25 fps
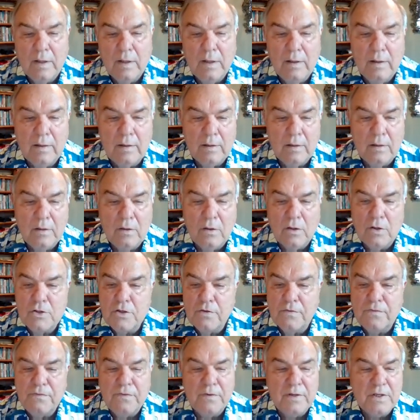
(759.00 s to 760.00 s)
larger
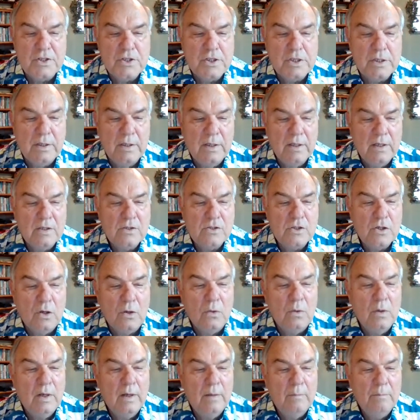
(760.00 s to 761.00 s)
fish.
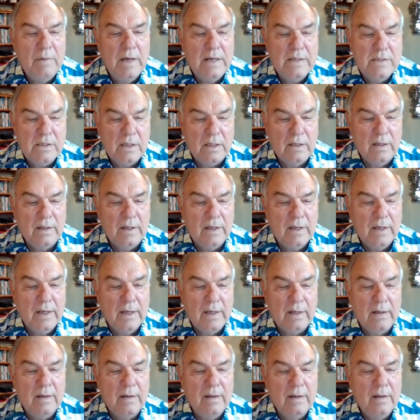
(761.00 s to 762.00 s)
So basically,
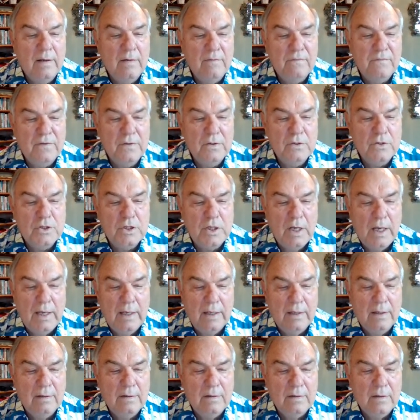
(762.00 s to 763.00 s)
again, food
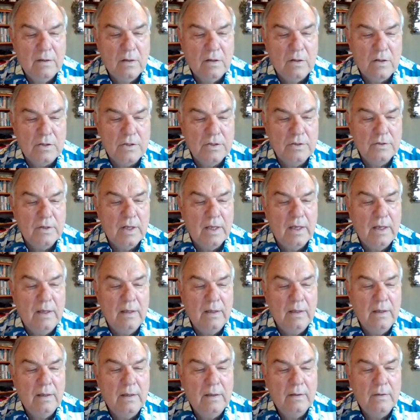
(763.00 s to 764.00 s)
chain, cartoony,
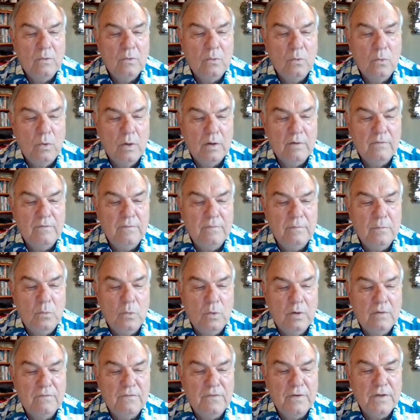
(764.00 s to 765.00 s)
one
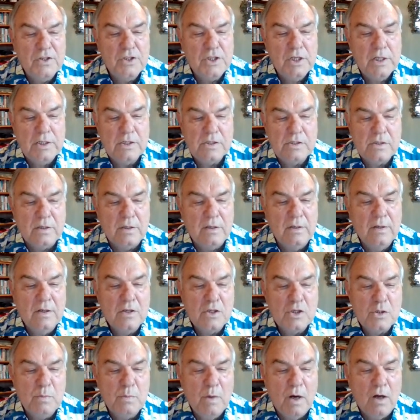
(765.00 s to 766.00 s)
fish eats the
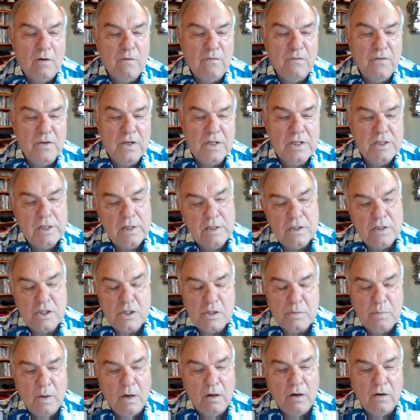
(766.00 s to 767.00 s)
smaller fish,
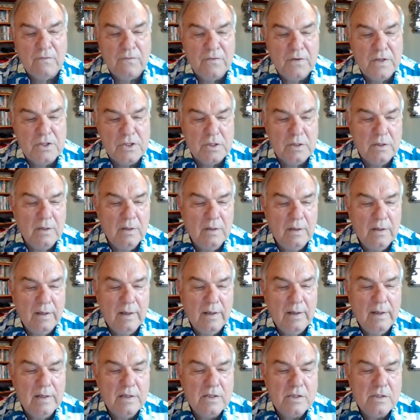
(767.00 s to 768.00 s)

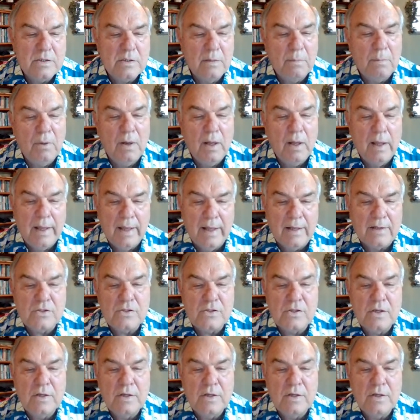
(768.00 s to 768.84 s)
eats the plants,